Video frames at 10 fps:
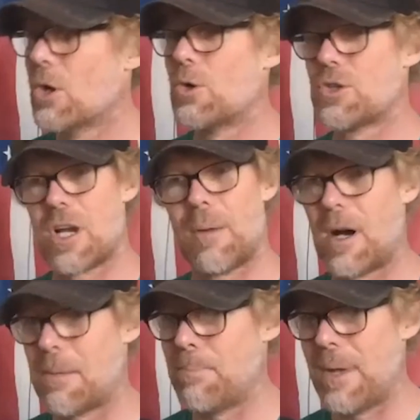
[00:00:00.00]
who's come
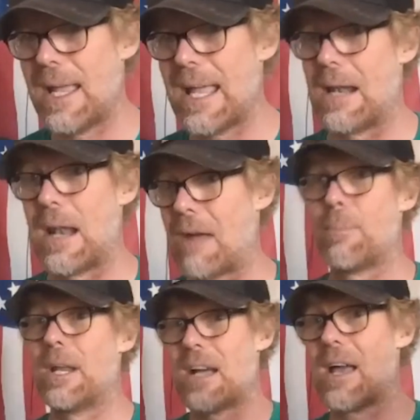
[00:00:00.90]
on big, and
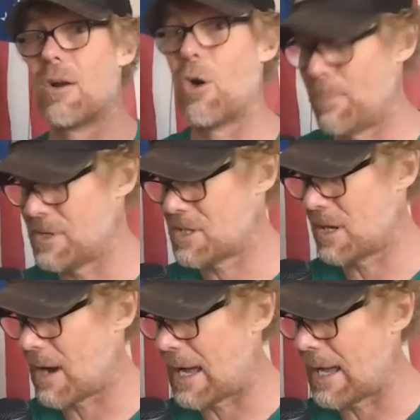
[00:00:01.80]
everybody kind of opens
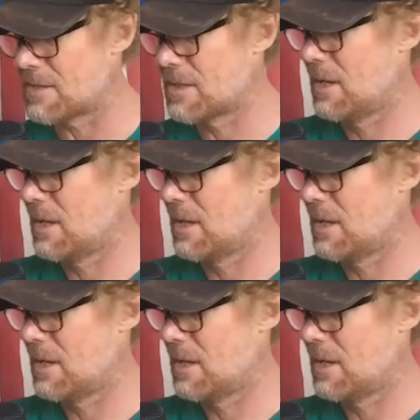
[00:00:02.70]
their eyes.